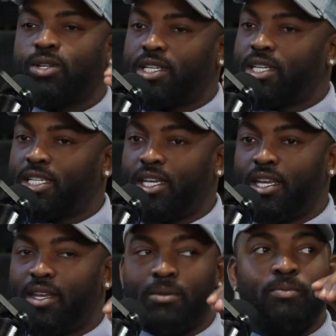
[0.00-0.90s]
to the
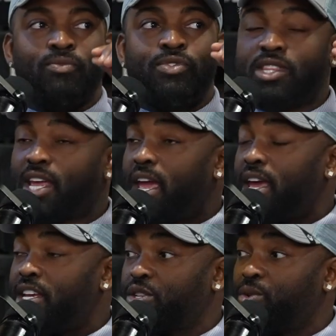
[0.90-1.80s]
team. They
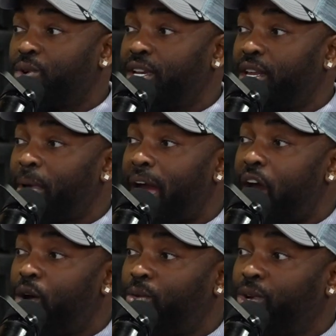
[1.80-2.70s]
escorted him
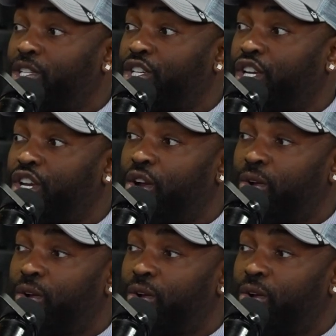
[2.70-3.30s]
out with security.